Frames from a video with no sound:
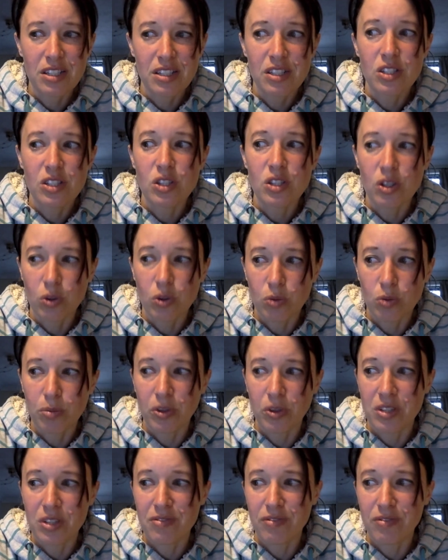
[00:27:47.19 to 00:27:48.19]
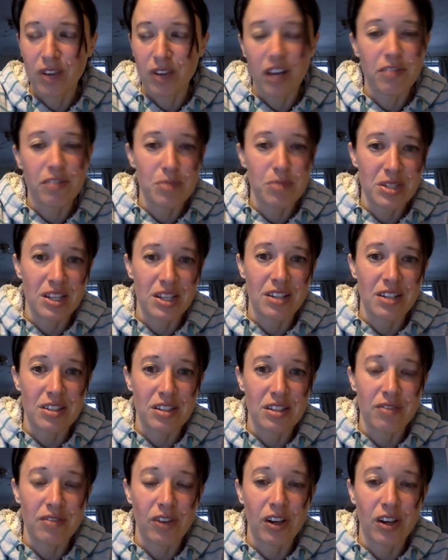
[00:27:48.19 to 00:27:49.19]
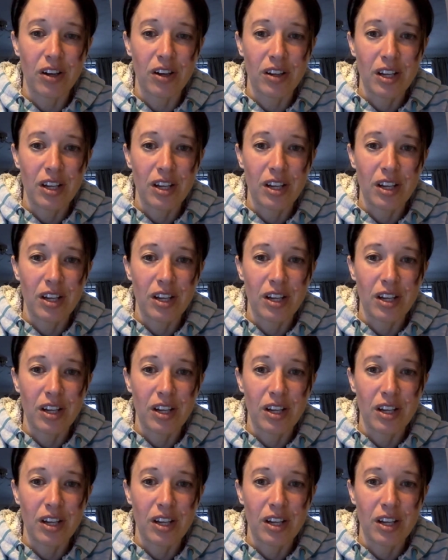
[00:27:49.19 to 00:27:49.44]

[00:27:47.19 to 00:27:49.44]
to 0.5% of our